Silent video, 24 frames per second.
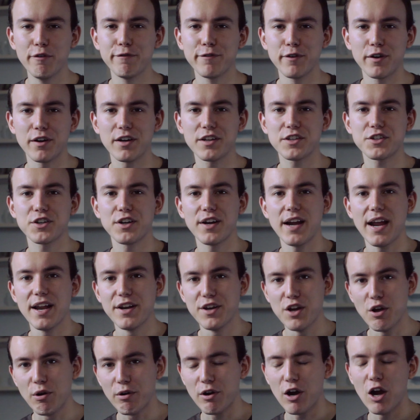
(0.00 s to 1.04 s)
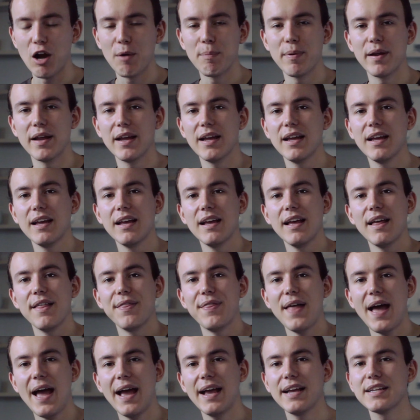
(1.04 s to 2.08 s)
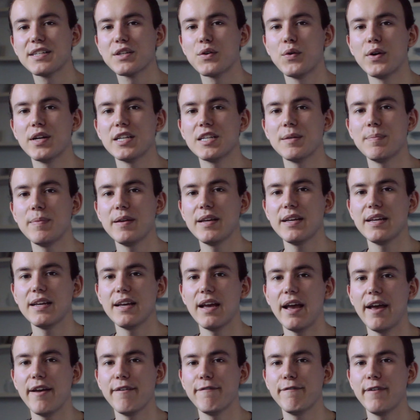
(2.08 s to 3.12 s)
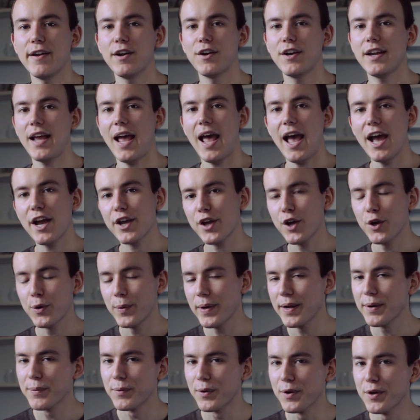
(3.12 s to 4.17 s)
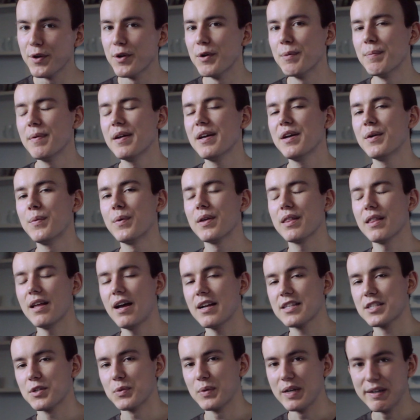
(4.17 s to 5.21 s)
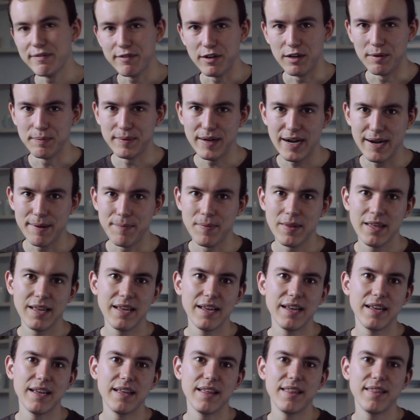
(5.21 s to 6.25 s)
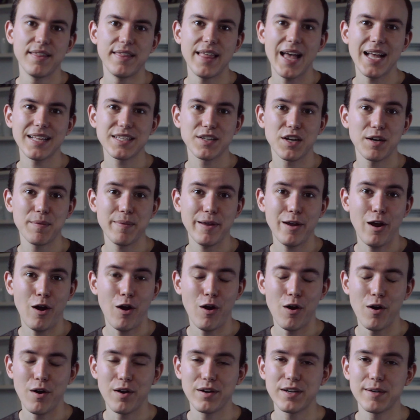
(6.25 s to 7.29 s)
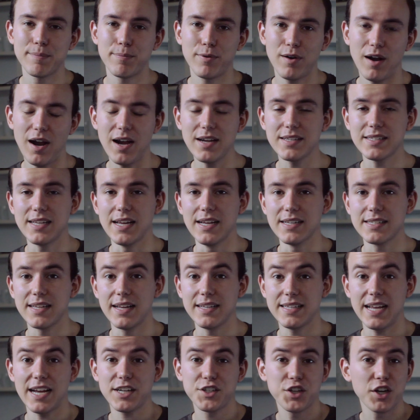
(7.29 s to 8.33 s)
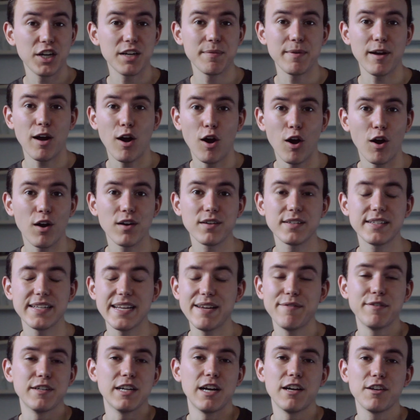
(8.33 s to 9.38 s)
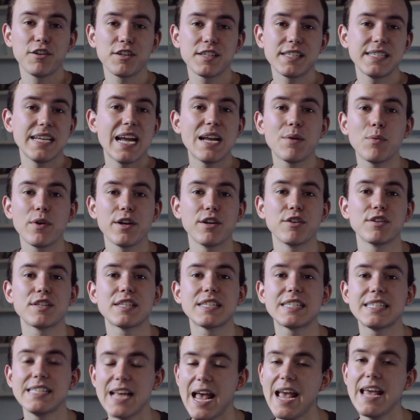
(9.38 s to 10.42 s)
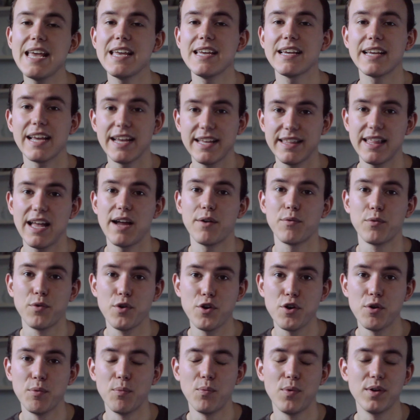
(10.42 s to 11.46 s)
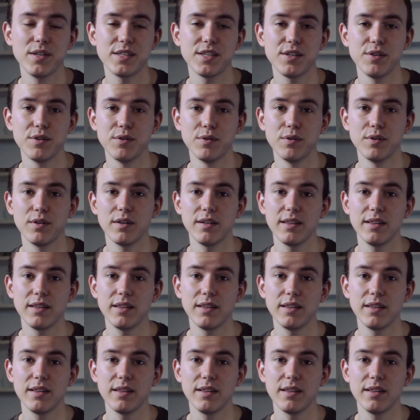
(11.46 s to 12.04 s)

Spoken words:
furniture and no carpet. That is going to be a very echoey room with lots of reverb, right? That's going to be hard to process. It's actually going to be hard to even understand what you're saying in that room once you